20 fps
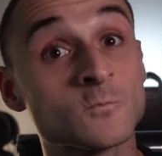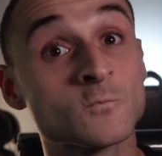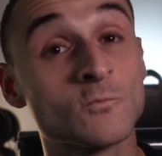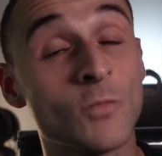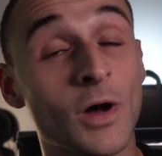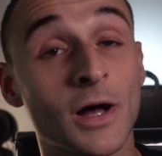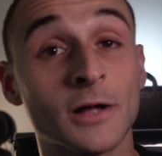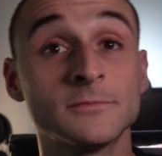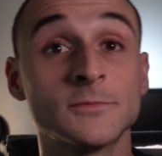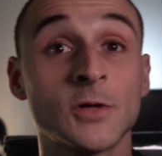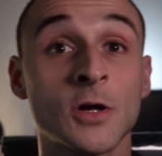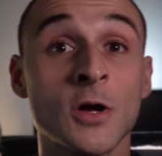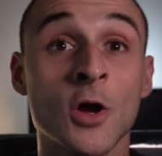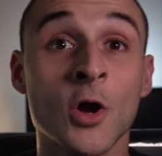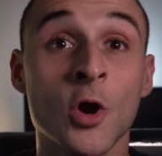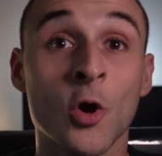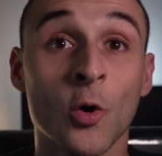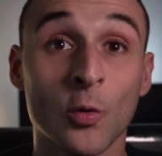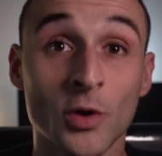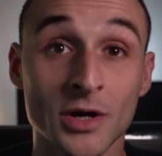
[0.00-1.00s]
Well,
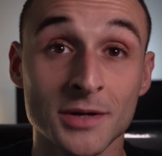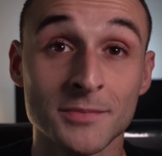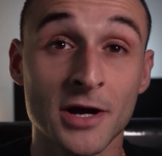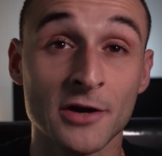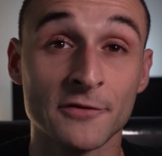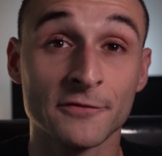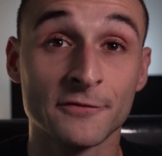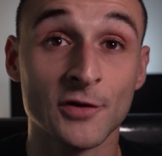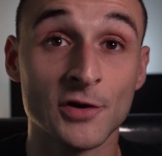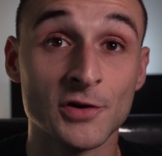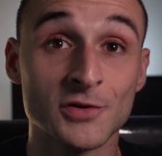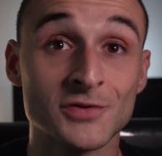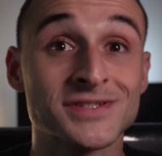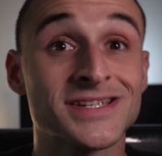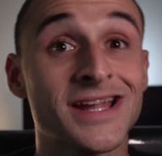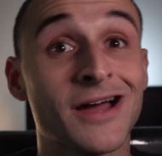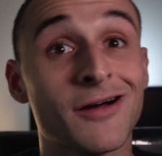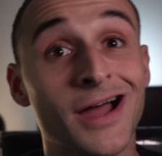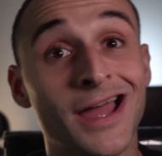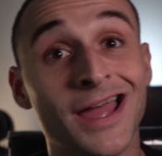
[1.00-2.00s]
what about photos?
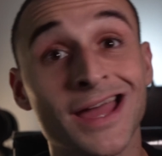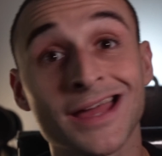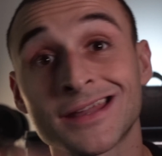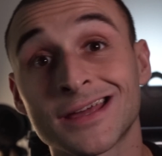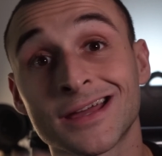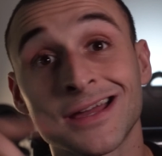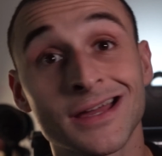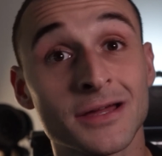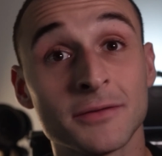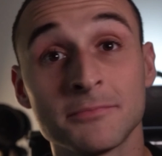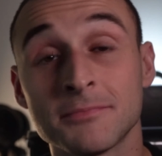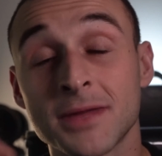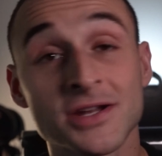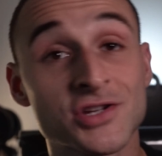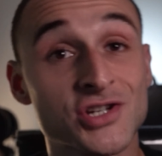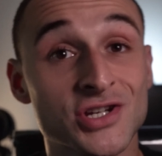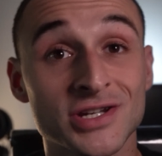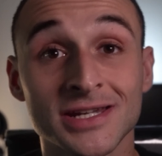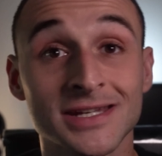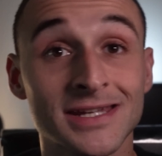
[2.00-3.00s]
Now, I had
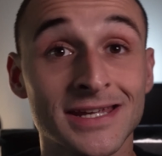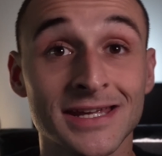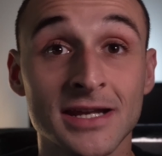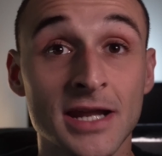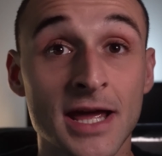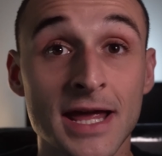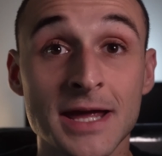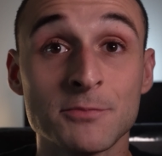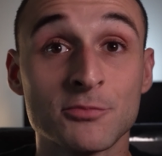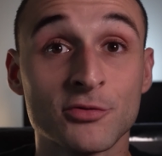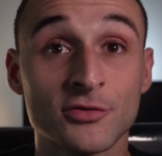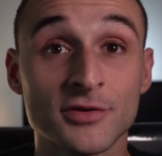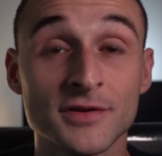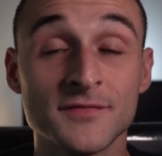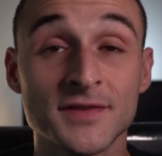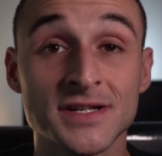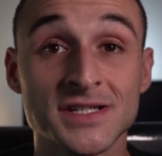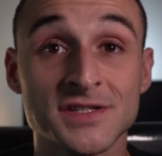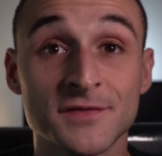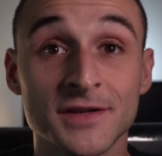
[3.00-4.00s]
mentioned it in a
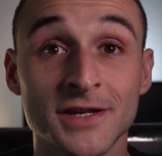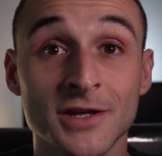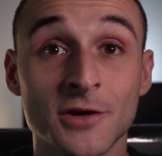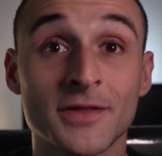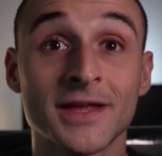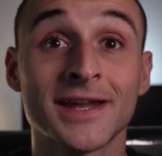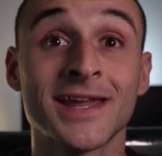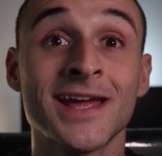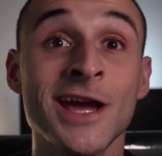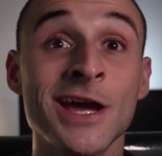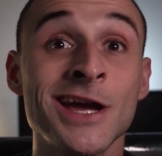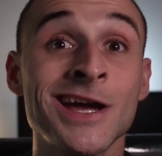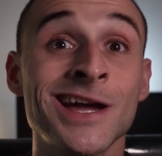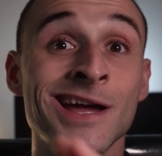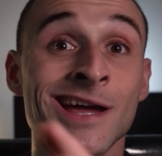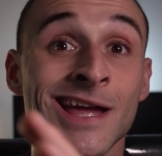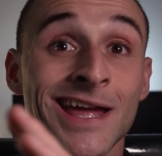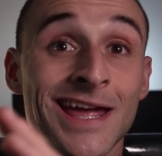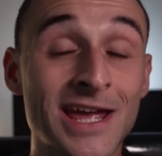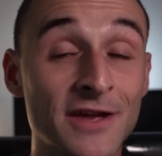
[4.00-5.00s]
previous video that
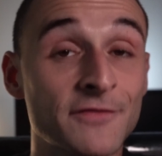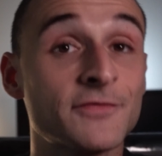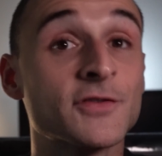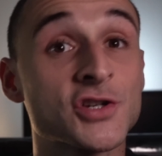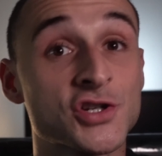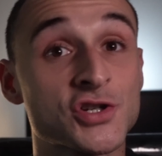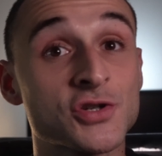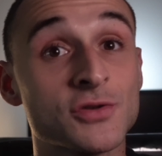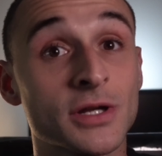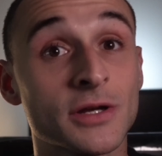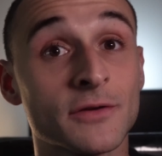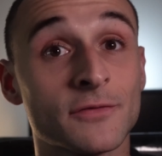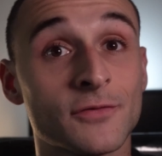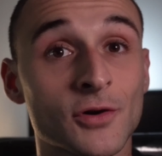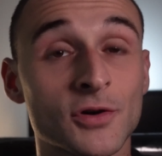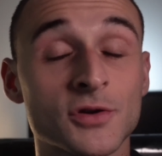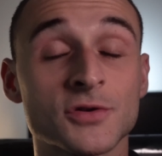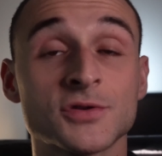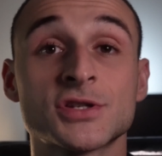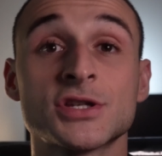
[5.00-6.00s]
if you're shooting
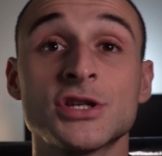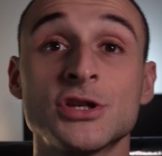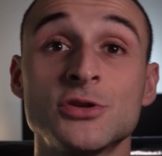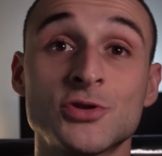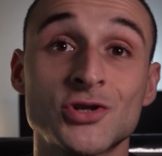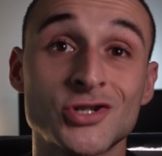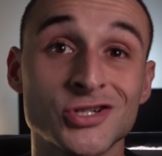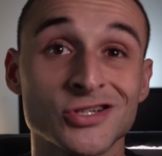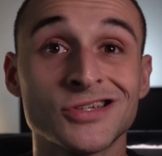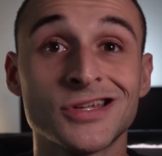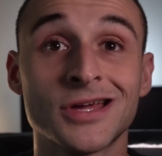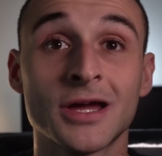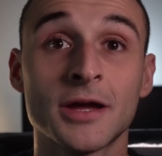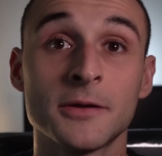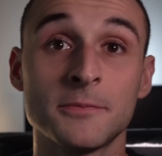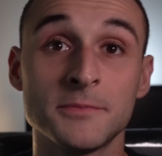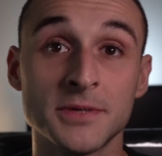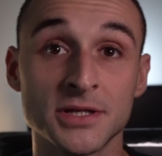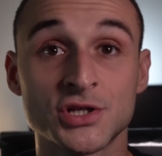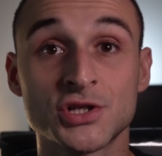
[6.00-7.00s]
photos, you should
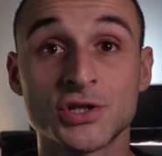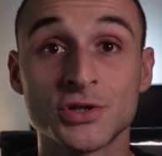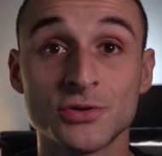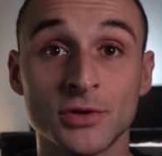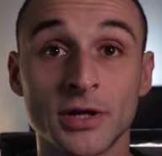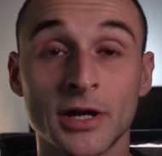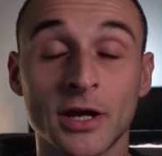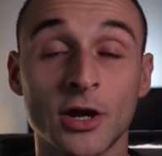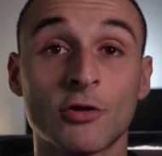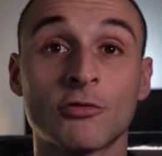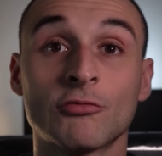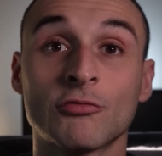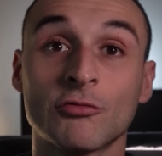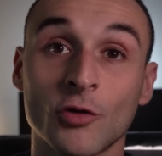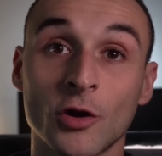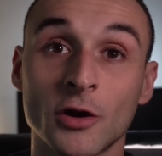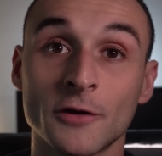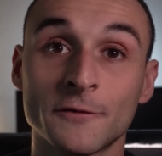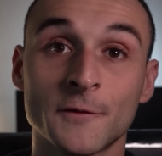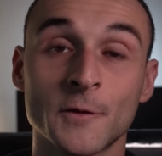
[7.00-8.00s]
be shooting
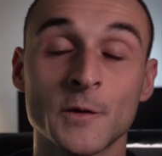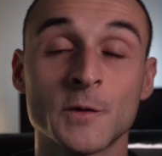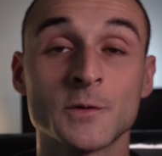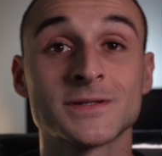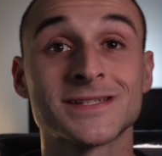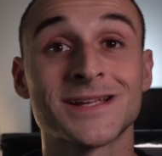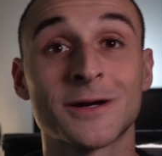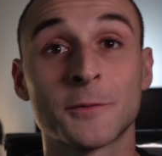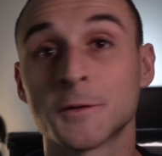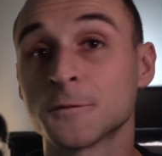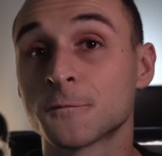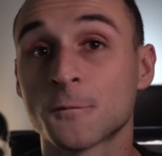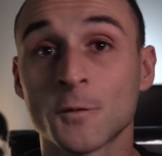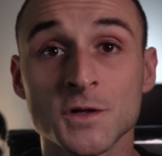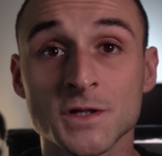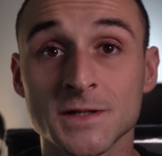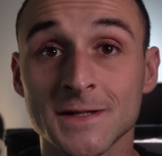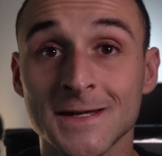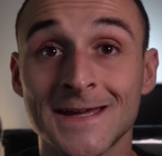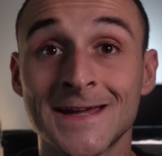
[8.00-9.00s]
raw photos. Now,
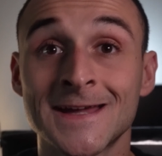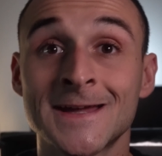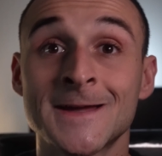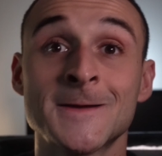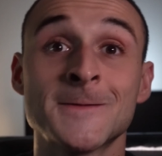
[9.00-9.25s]
unfortunately,